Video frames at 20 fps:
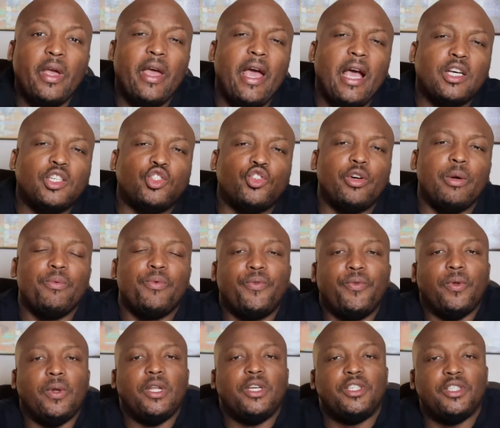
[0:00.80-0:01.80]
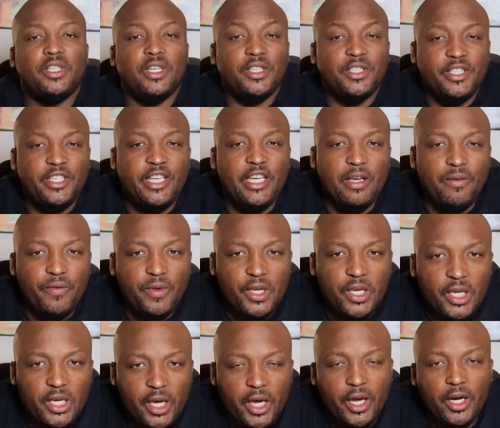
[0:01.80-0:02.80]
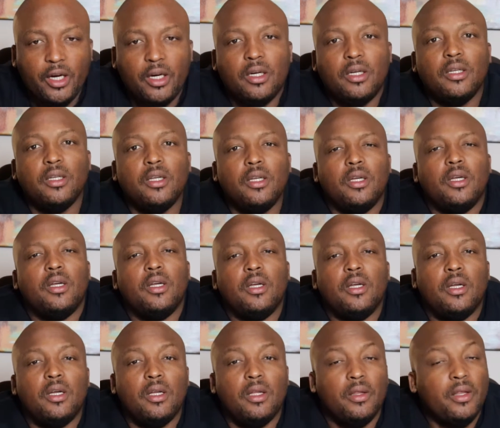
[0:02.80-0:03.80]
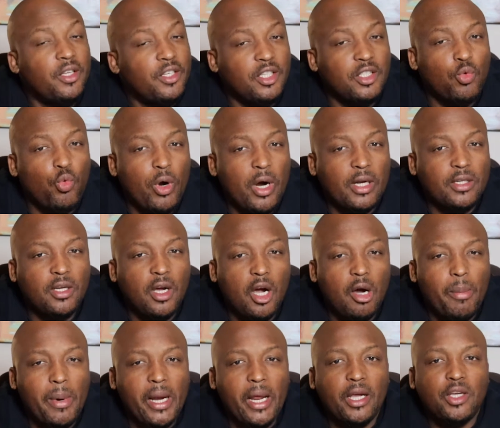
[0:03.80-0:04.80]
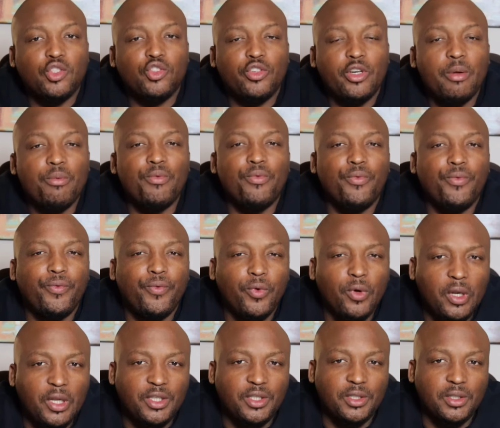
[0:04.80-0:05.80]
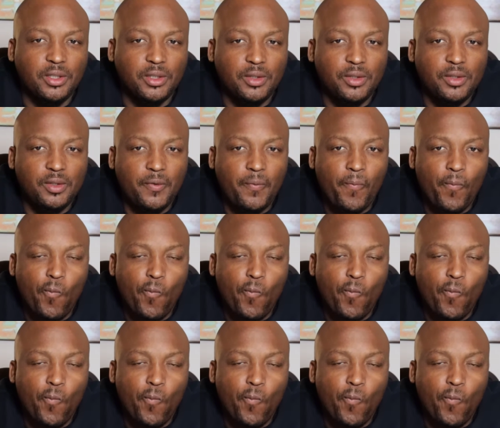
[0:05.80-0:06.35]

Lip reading: Extreme Foolishness TV here. This is where I talk about extreme foolishness.